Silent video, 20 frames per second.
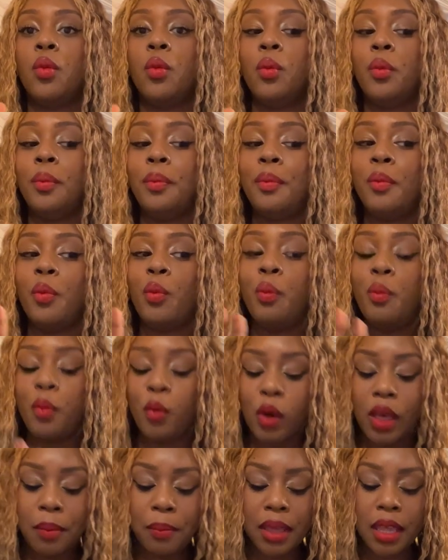
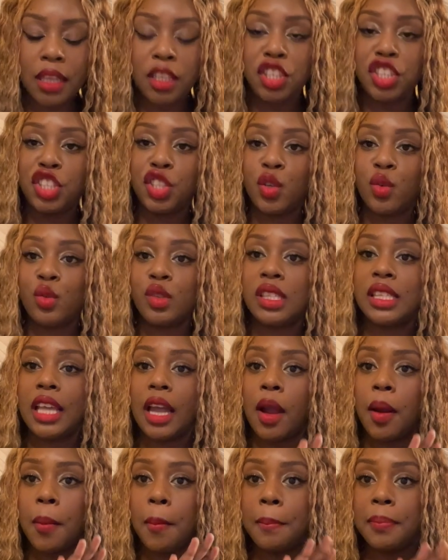women choose
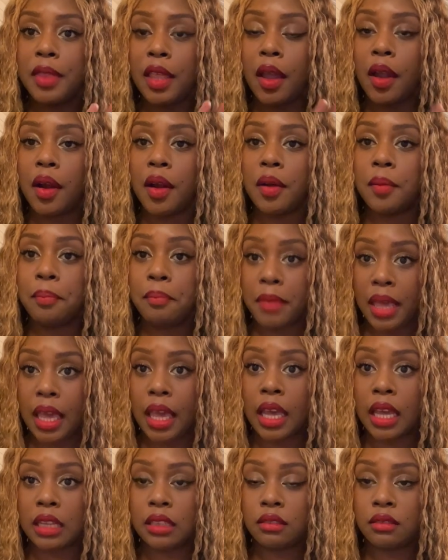their
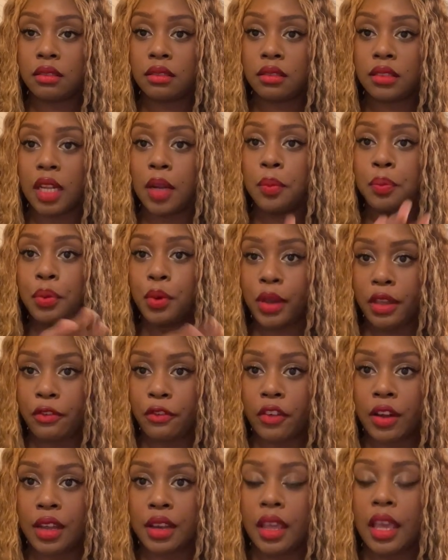man, their
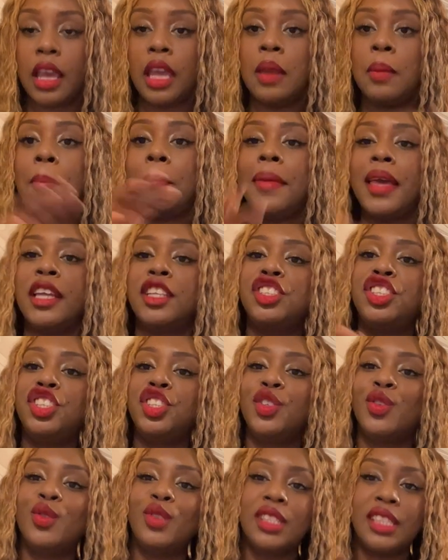boyfriend, and men
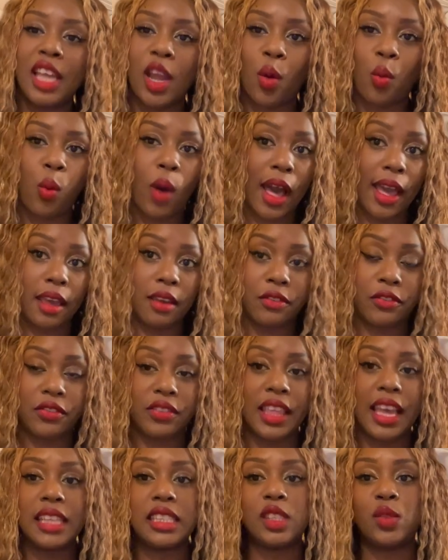choose their wife.
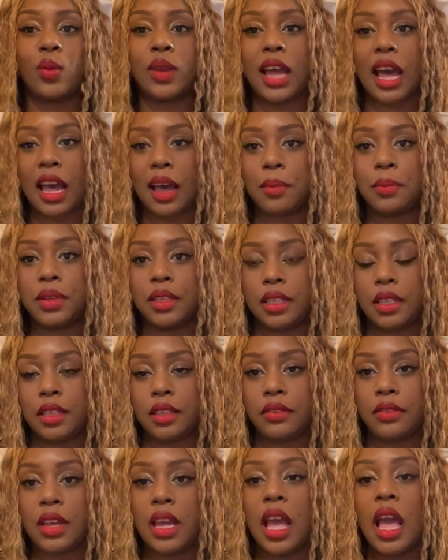That's what I
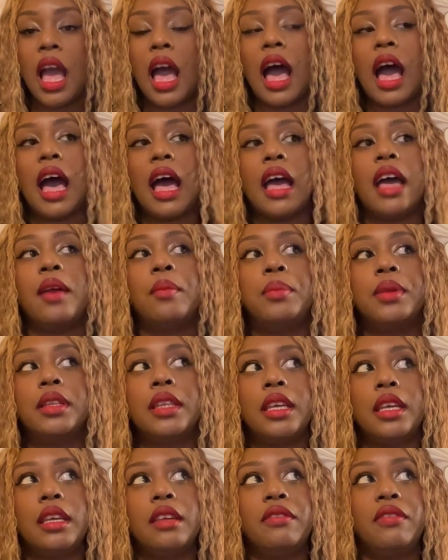believe. I
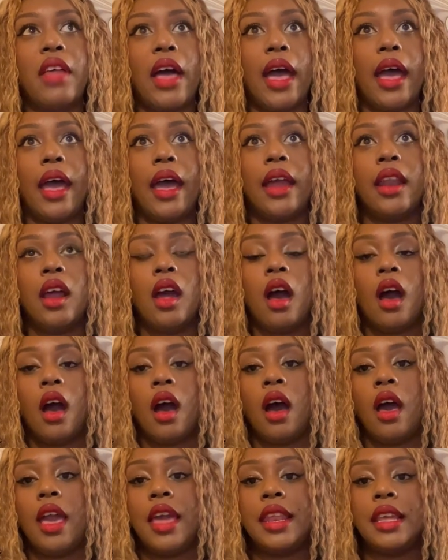believe that
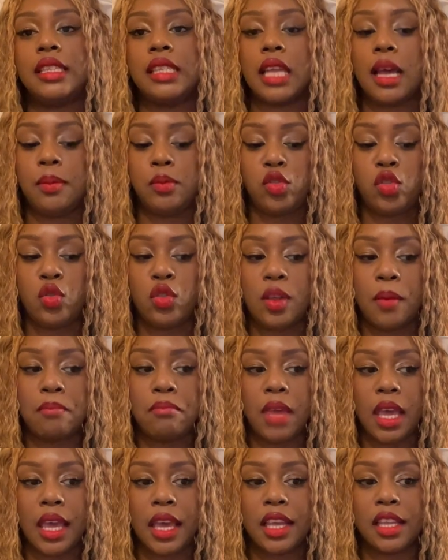it is up to the
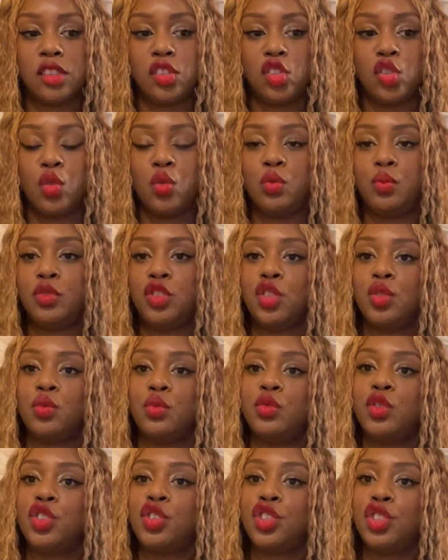man to
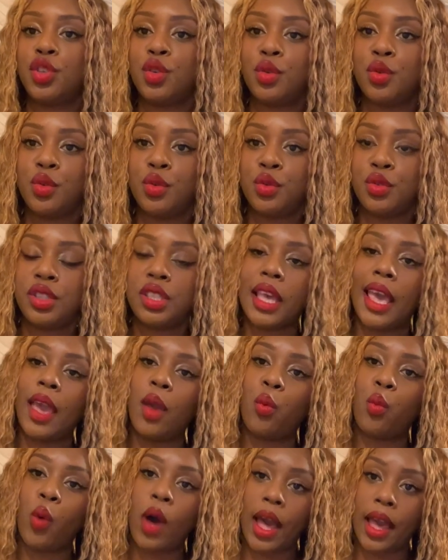choose a
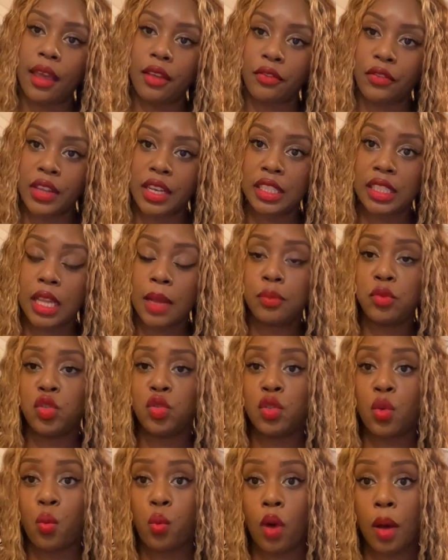wife. It is up to
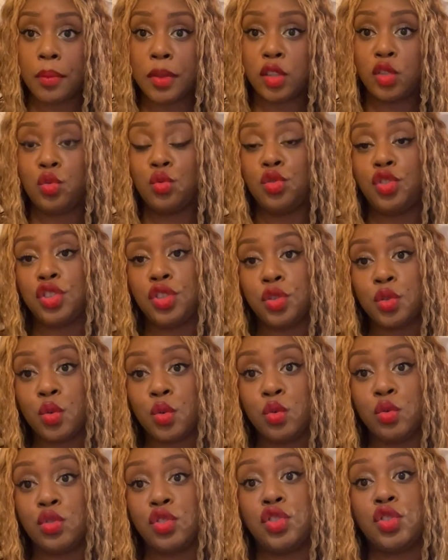the woman to
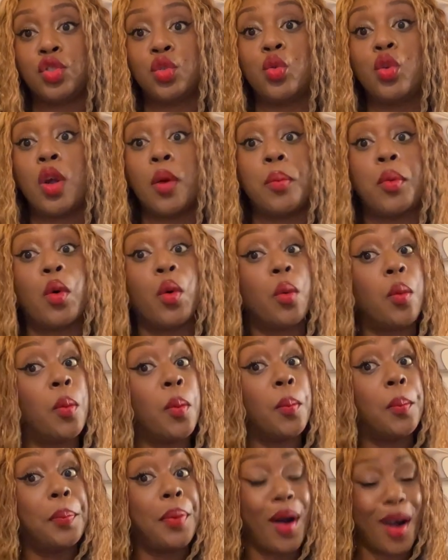choose suitable
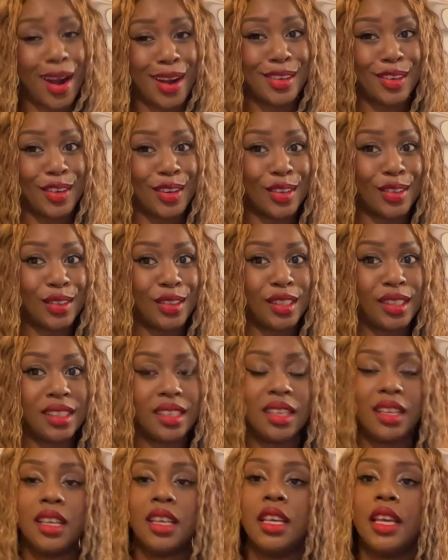partners
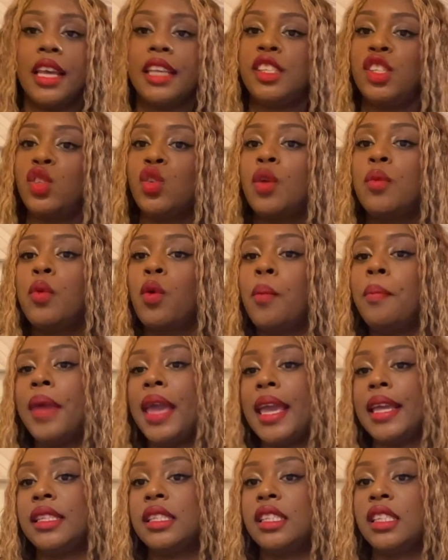and suitable
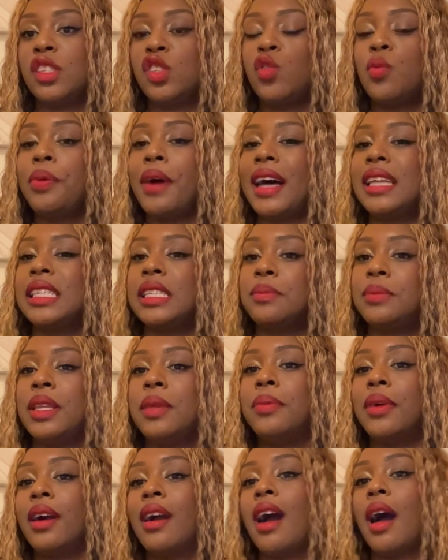mates to possibly
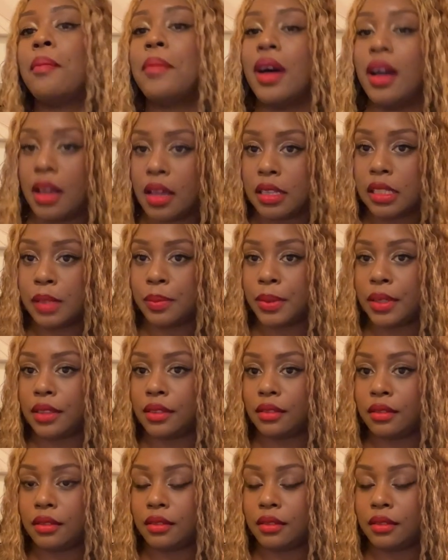become a husband.